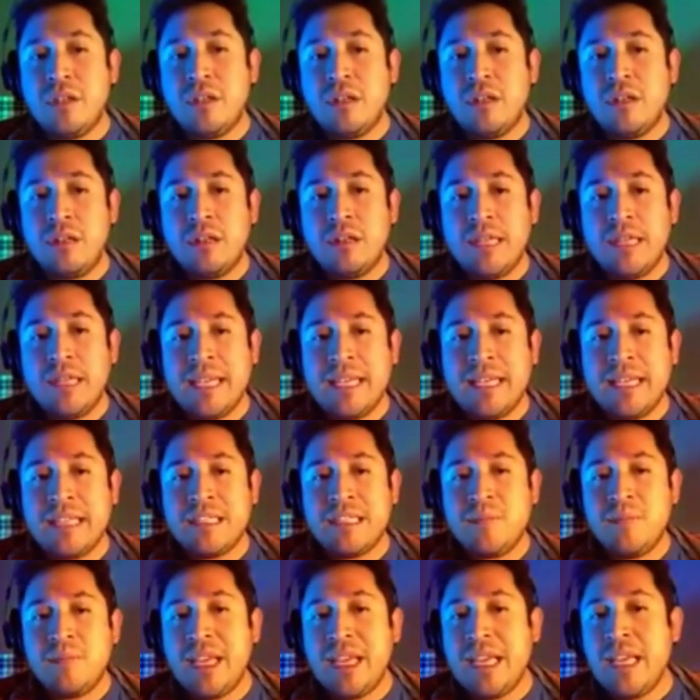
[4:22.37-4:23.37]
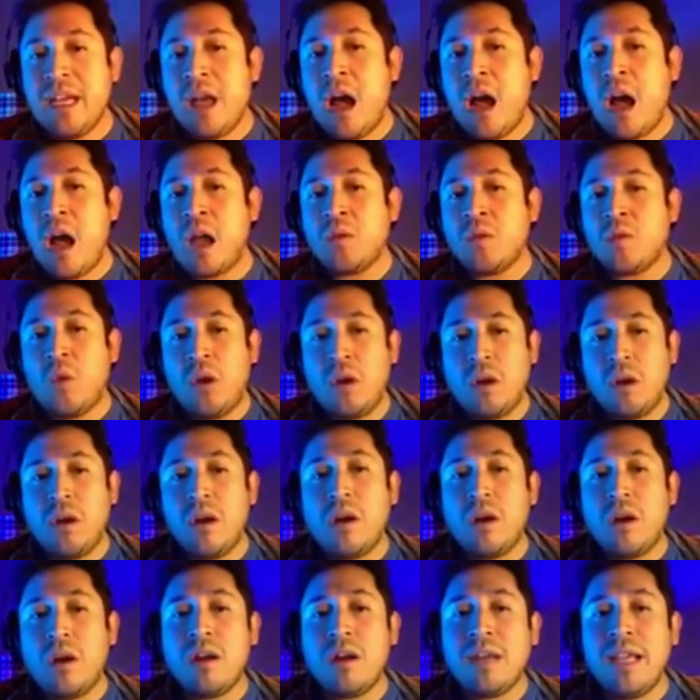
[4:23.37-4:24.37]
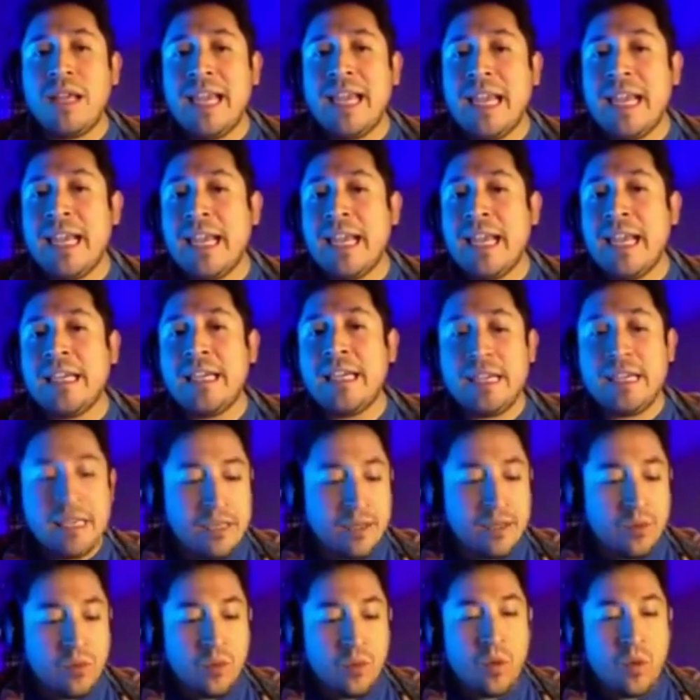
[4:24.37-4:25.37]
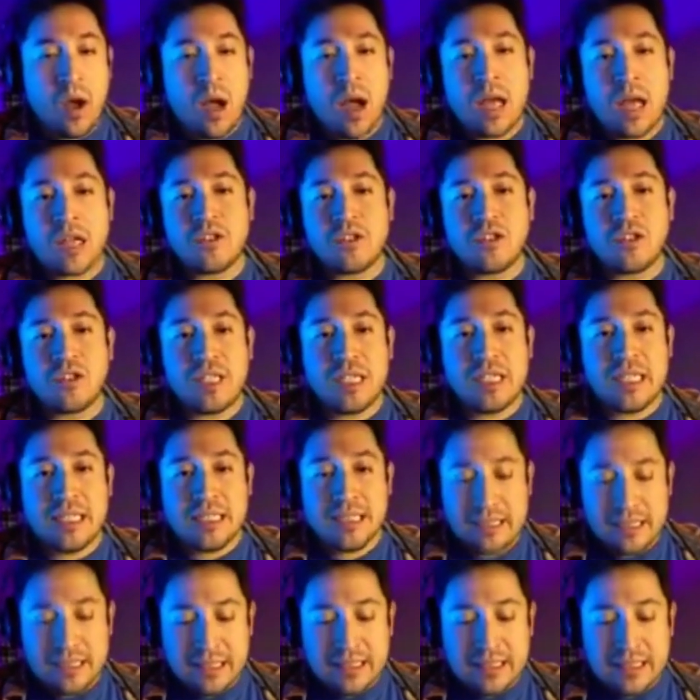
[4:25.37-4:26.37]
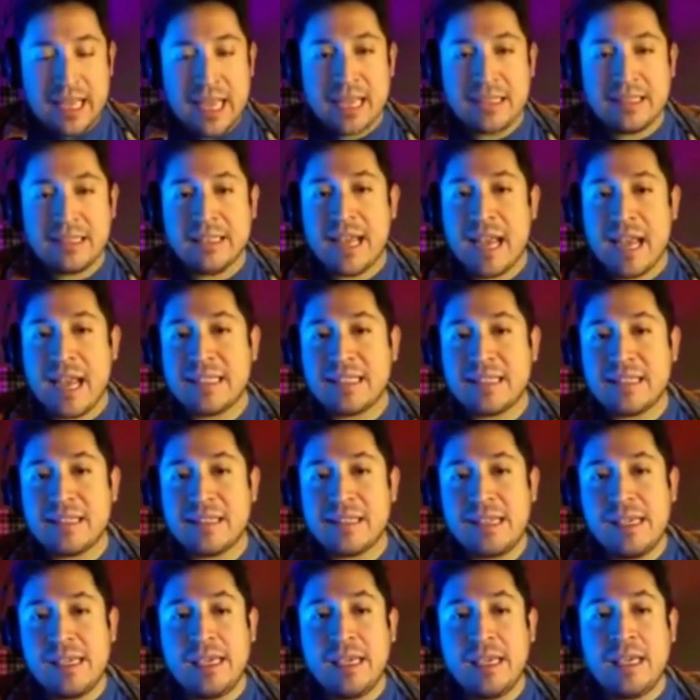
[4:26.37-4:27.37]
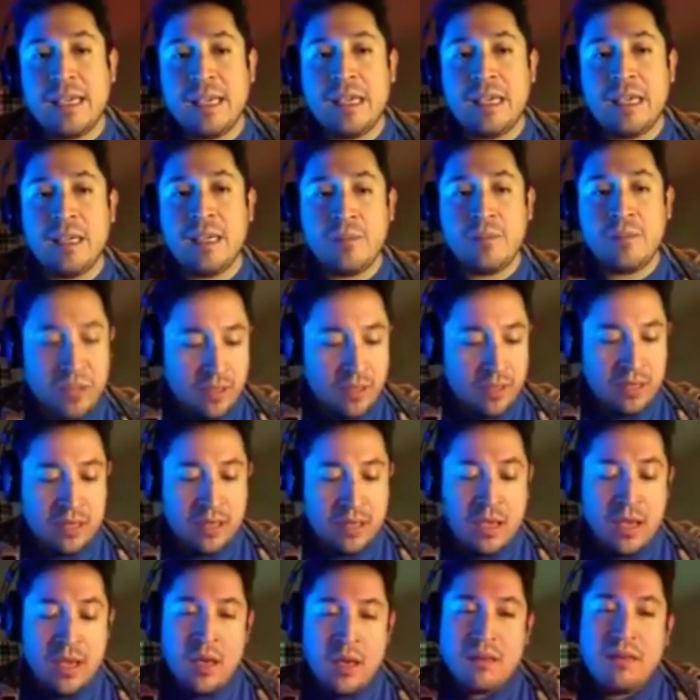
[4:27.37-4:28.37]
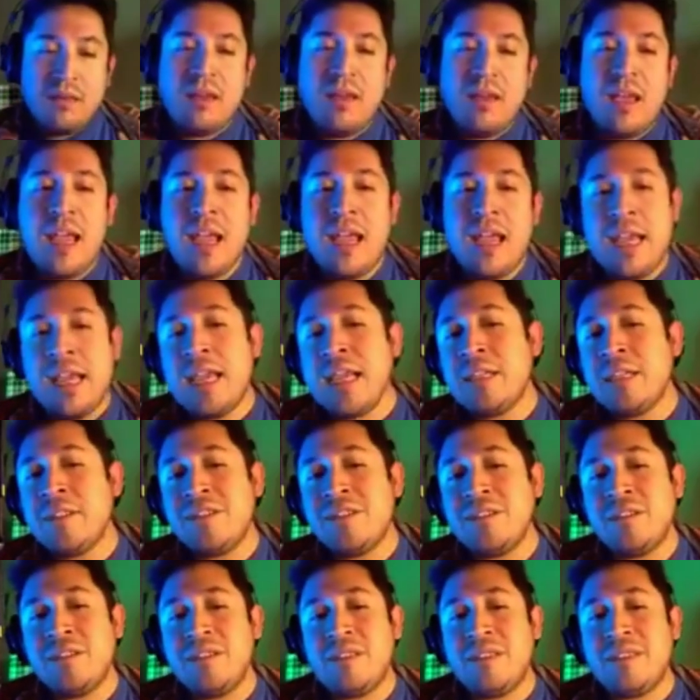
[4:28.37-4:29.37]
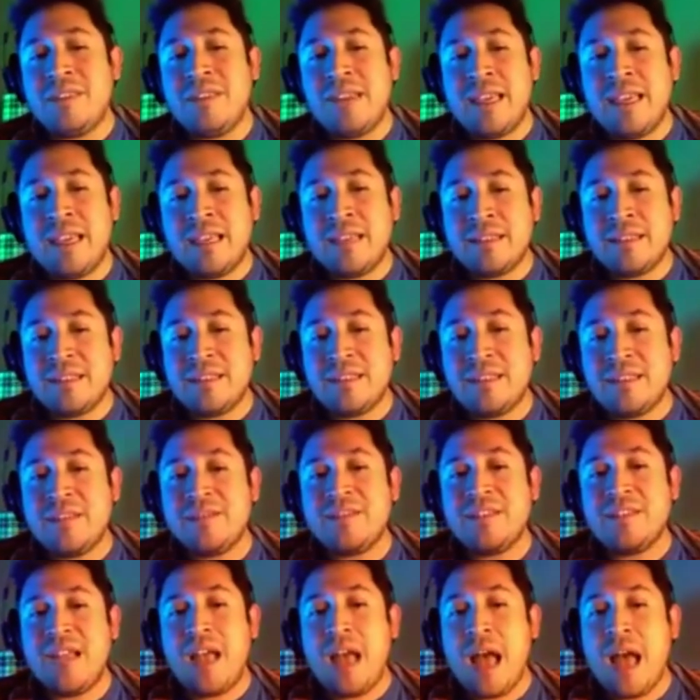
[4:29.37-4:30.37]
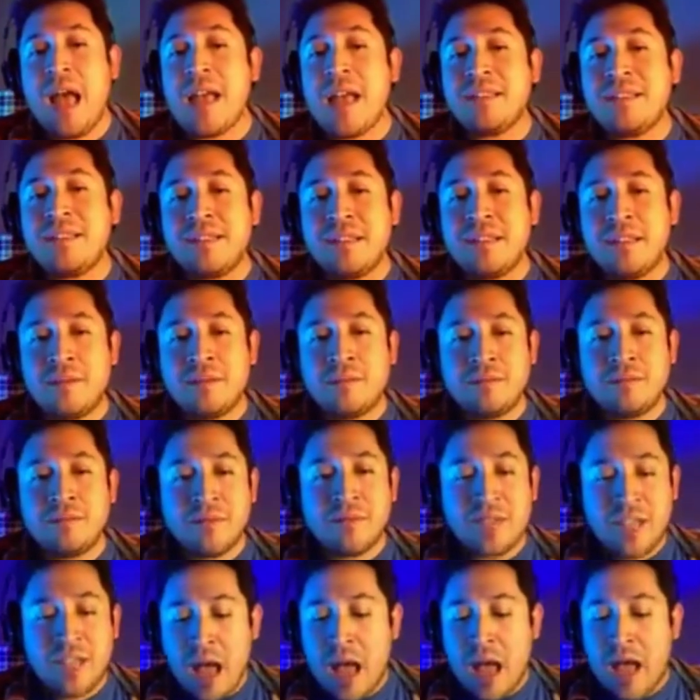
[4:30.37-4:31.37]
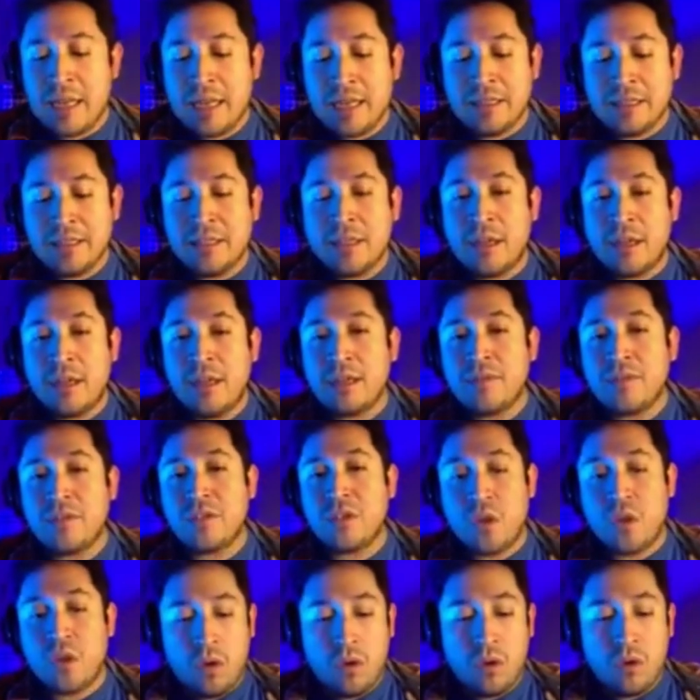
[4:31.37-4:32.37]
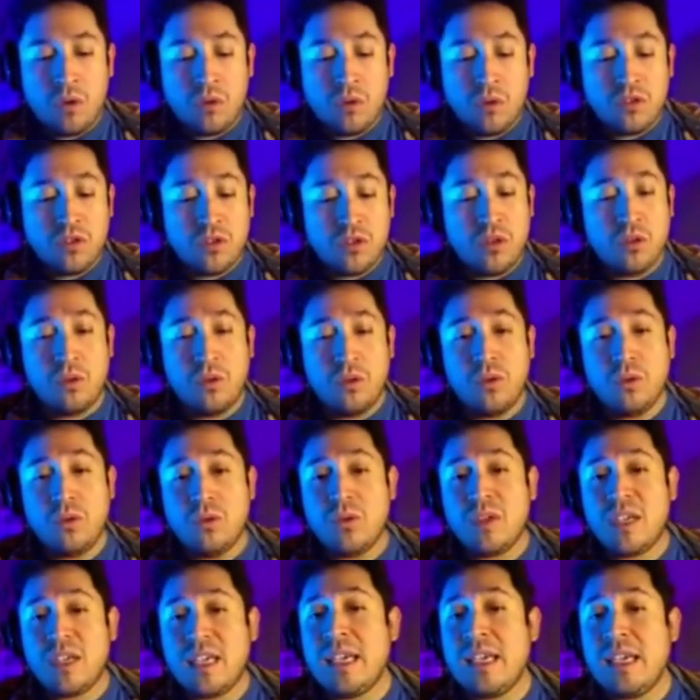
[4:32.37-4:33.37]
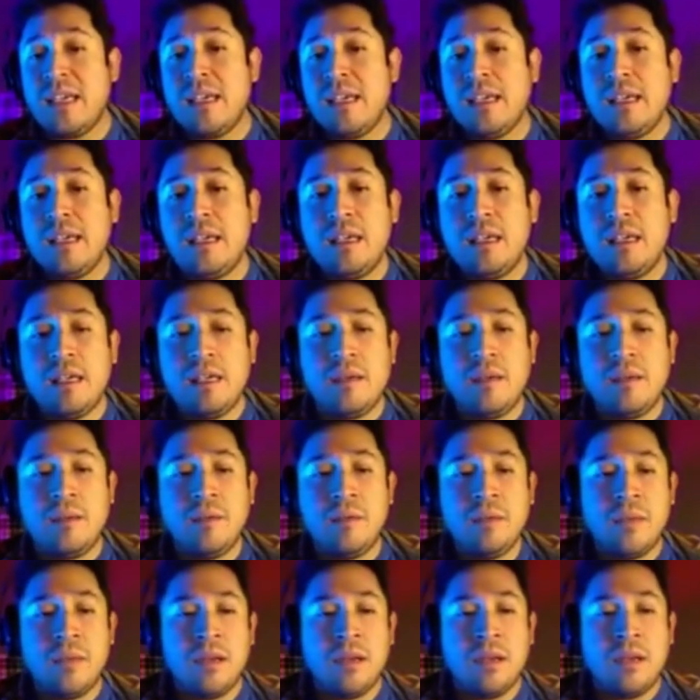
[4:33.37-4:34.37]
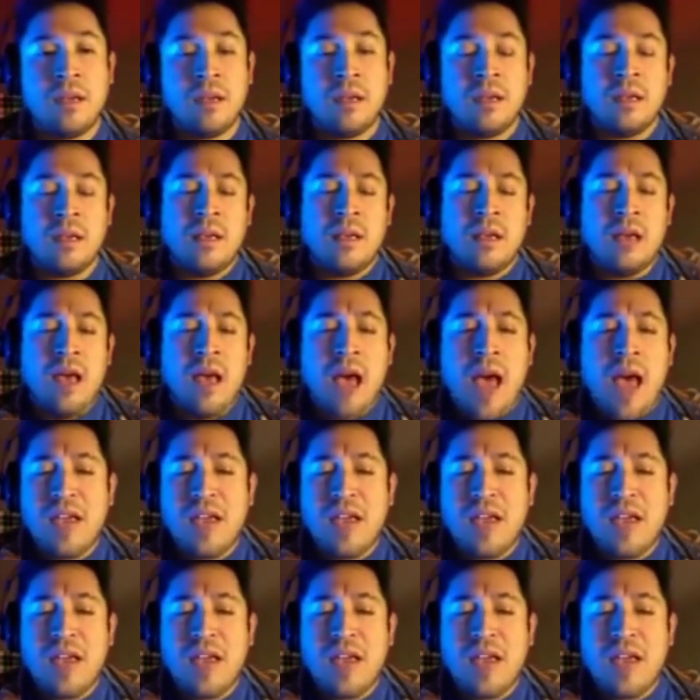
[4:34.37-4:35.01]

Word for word: angel leads me onward, he watches as I sleep. The angel thinks I've got some kind of soul to keep.